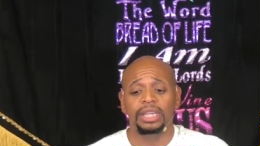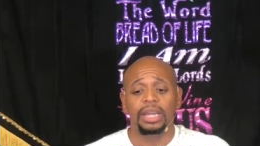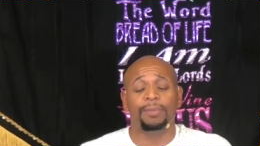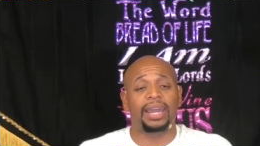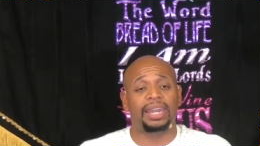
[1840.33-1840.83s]

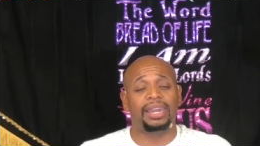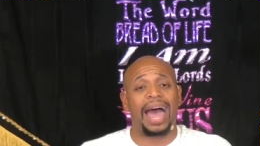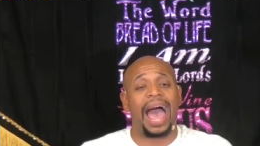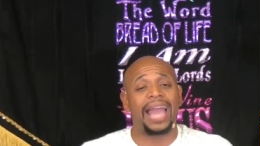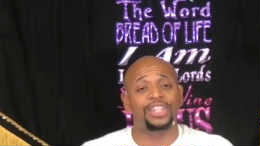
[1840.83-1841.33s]
But
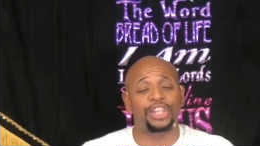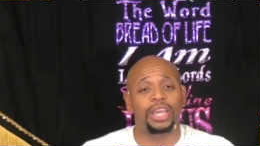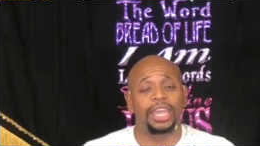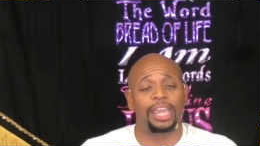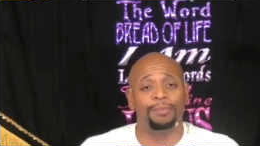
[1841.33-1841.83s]
Elijah,
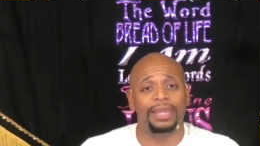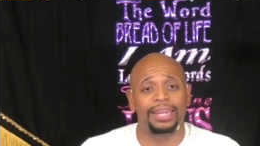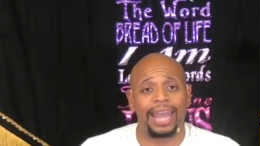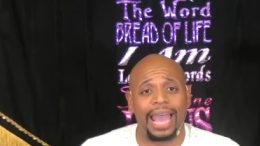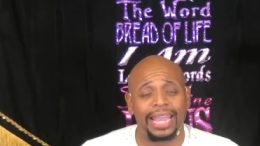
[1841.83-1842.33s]
hear me
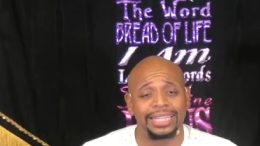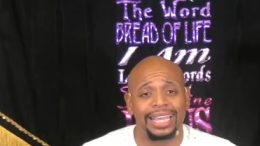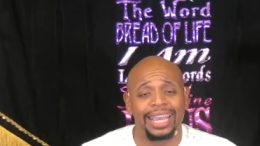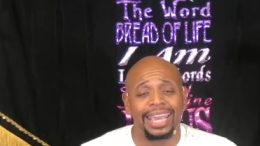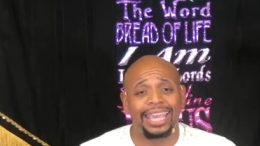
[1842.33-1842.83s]
tonight,
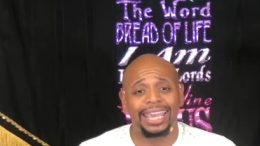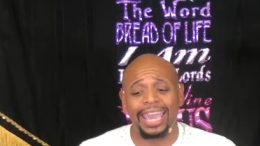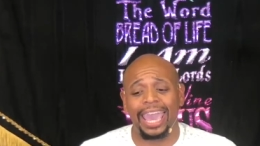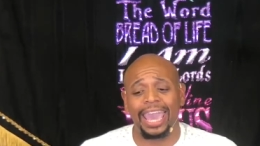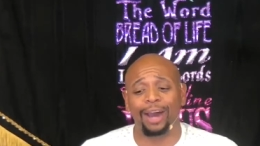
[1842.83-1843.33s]
he
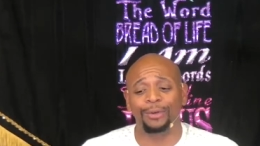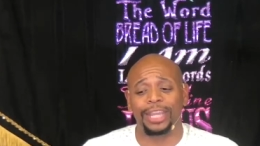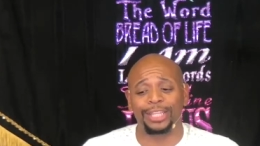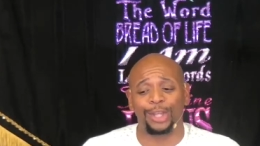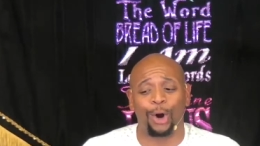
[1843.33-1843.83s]
held
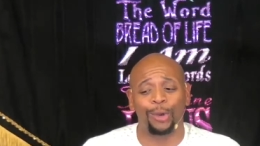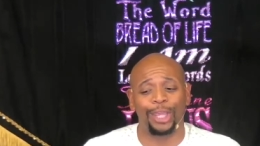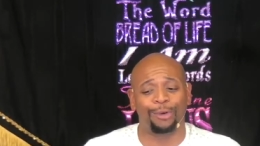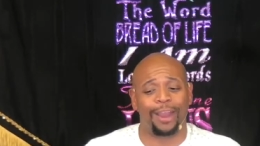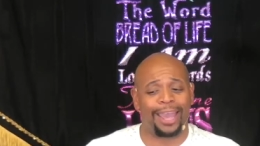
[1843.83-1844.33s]
his holy
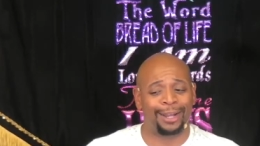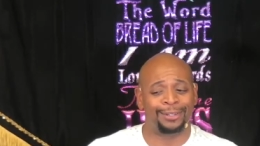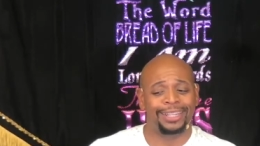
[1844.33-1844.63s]
ground.